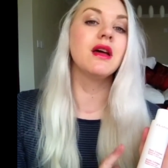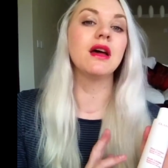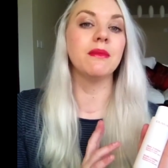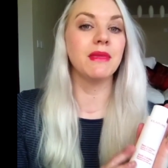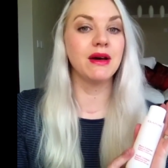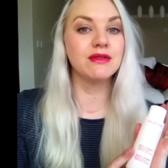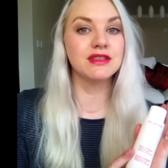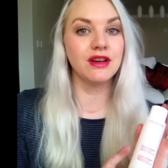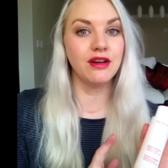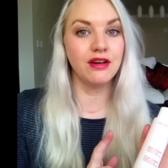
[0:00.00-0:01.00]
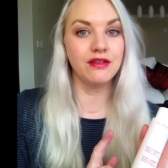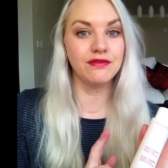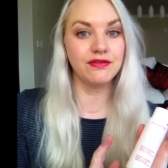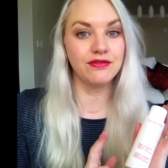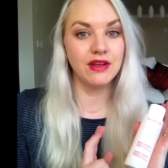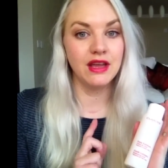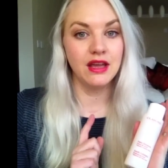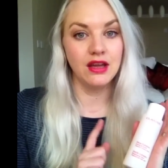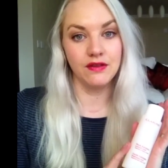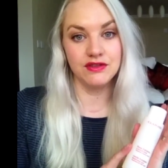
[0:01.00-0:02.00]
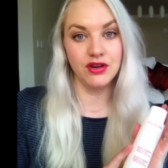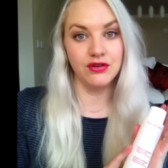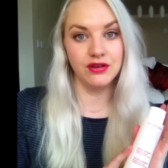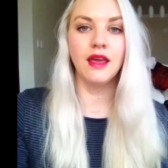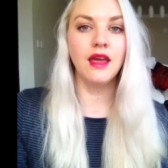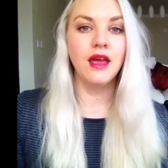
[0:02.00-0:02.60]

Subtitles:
amount of toner.